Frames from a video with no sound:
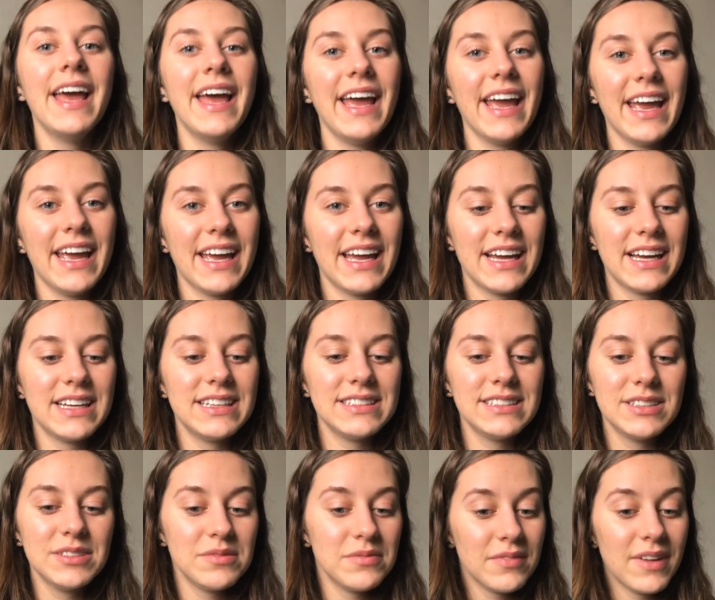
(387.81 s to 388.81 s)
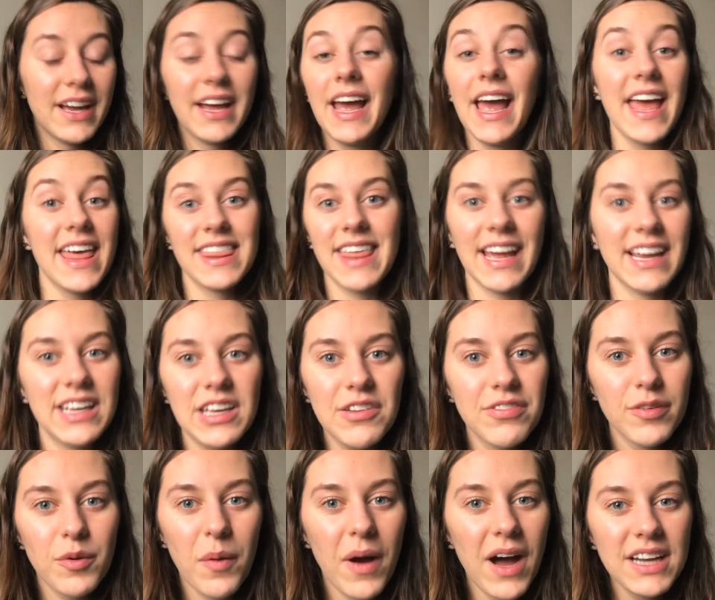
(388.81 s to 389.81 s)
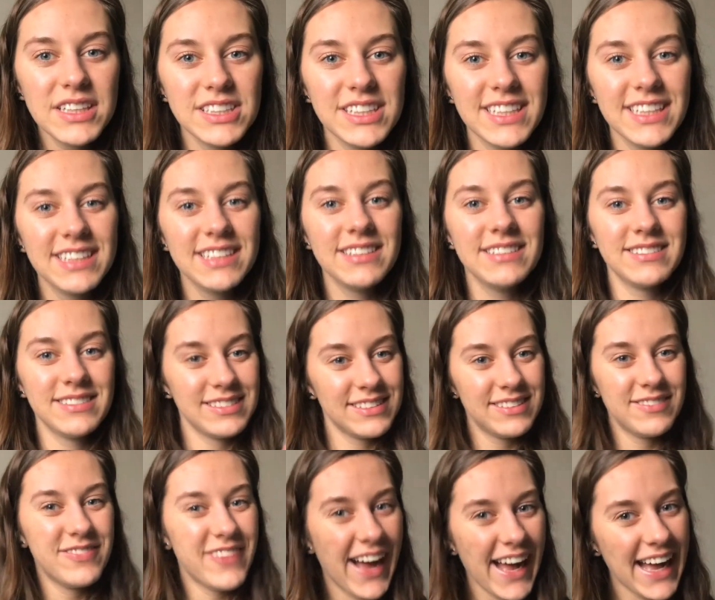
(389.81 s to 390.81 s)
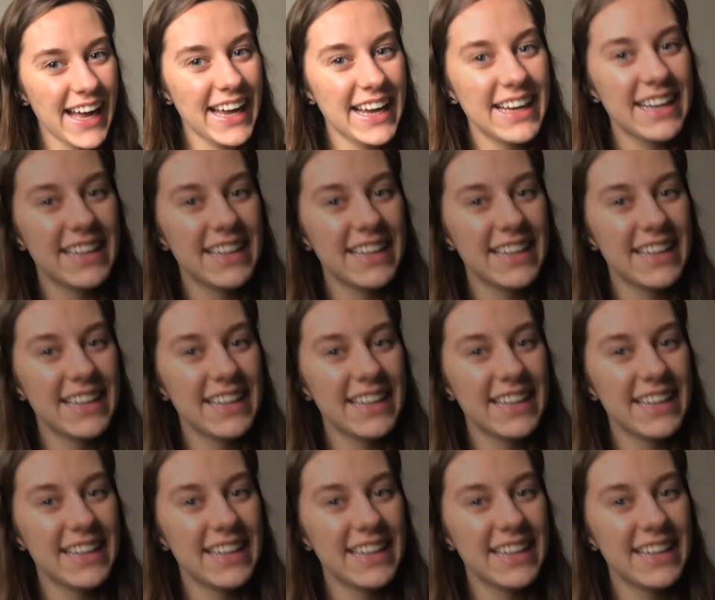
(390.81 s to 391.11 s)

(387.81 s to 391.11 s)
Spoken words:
And thank you for watching. Bye.